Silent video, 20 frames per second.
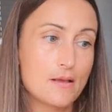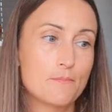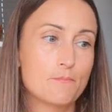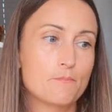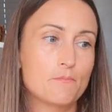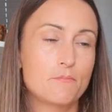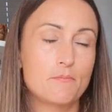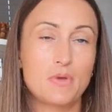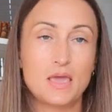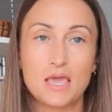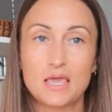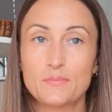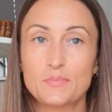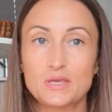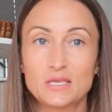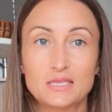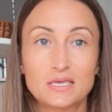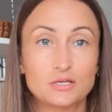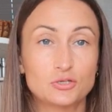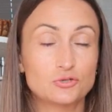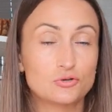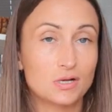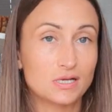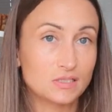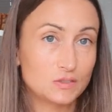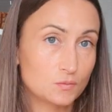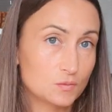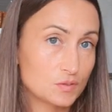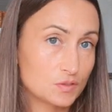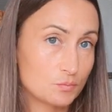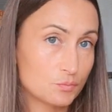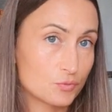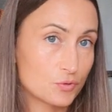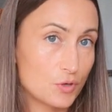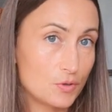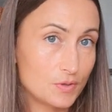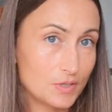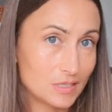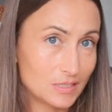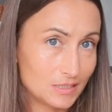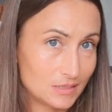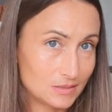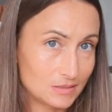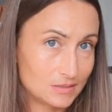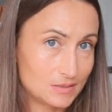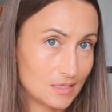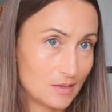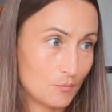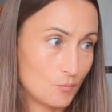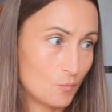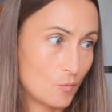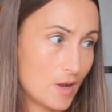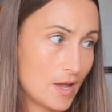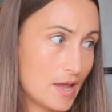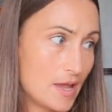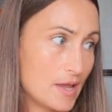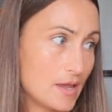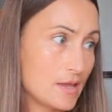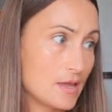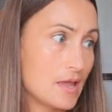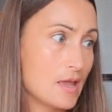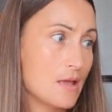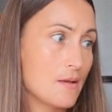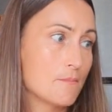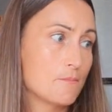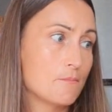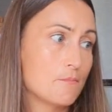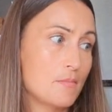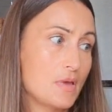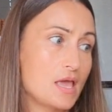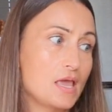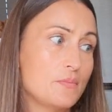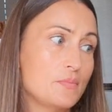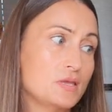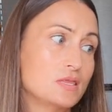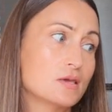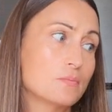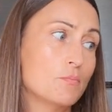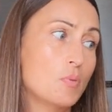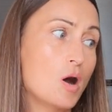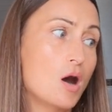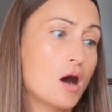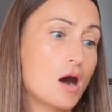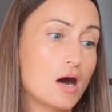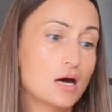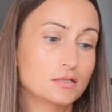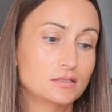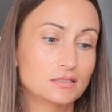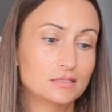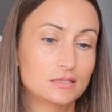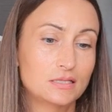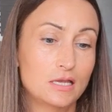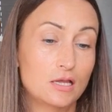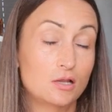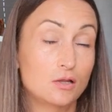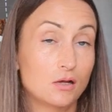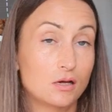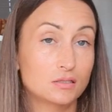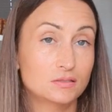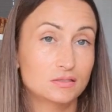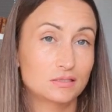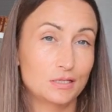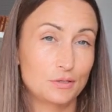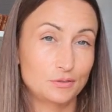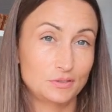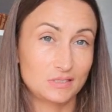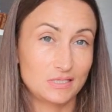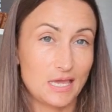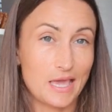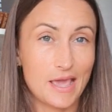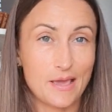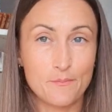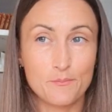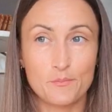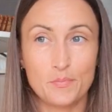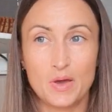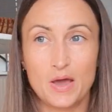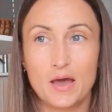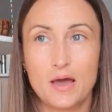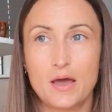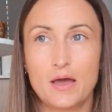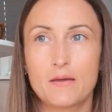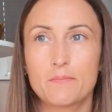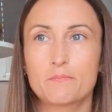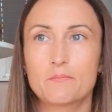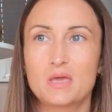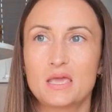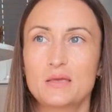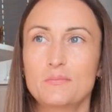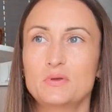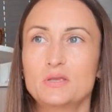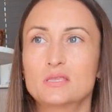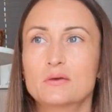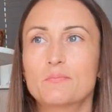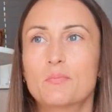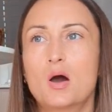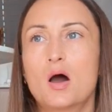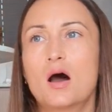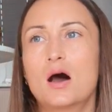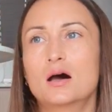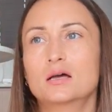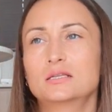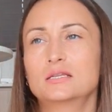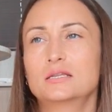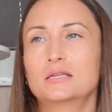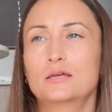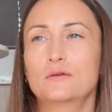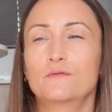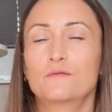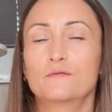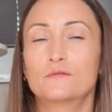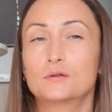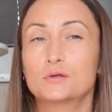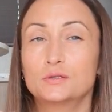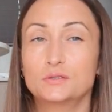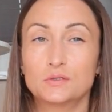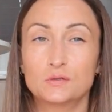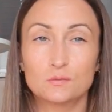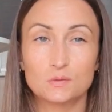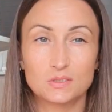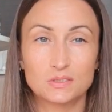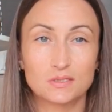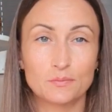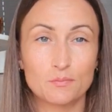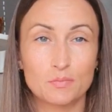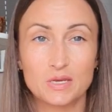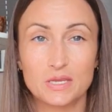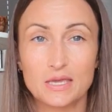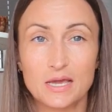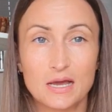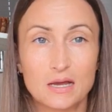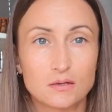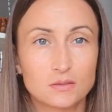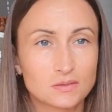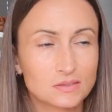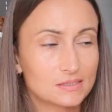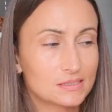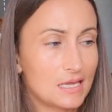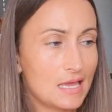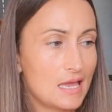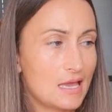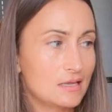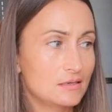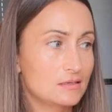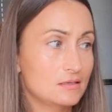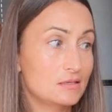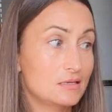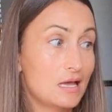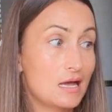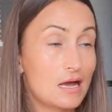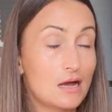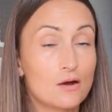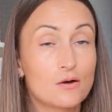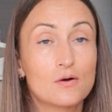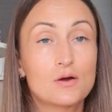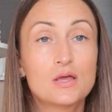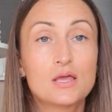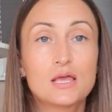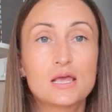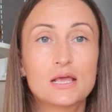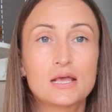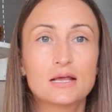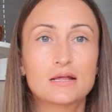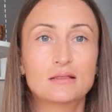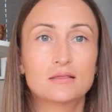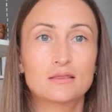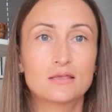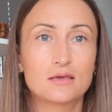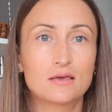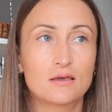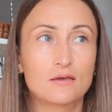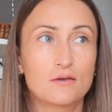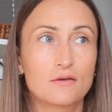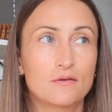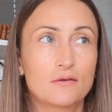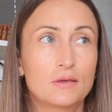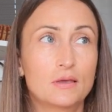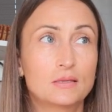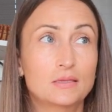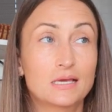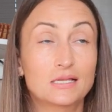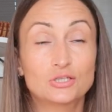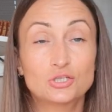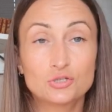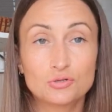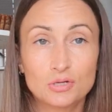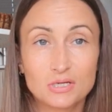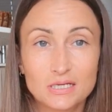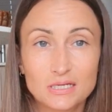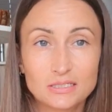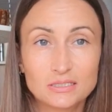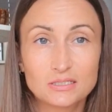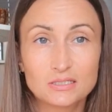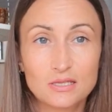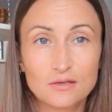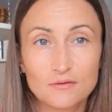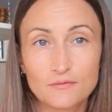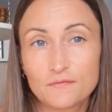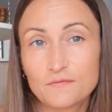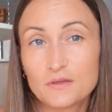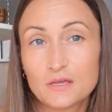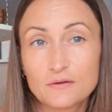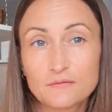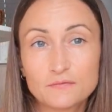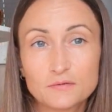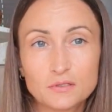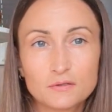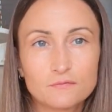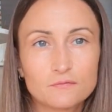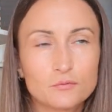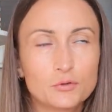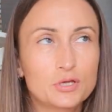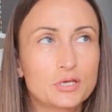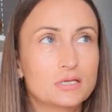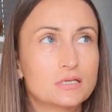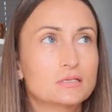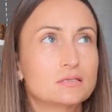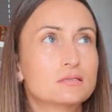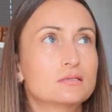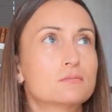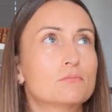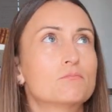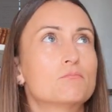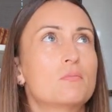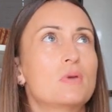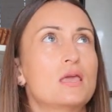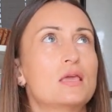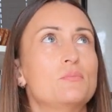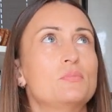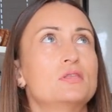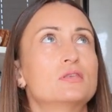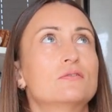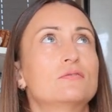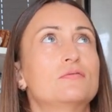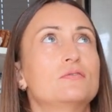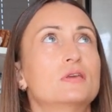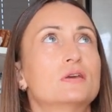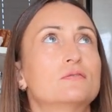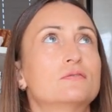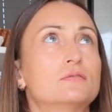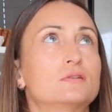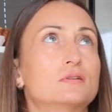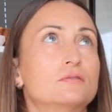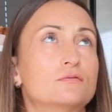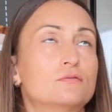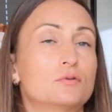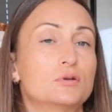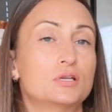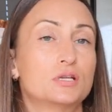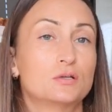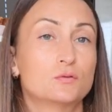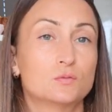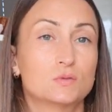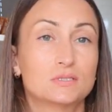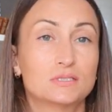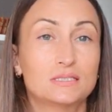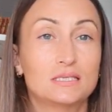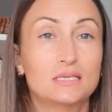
maybe their trust was broken in some way, maybe the partner lost their temper, maybe the partner flirted with somebody else and now that triggered the fearful avoidant. Maybe the fearful avoidant was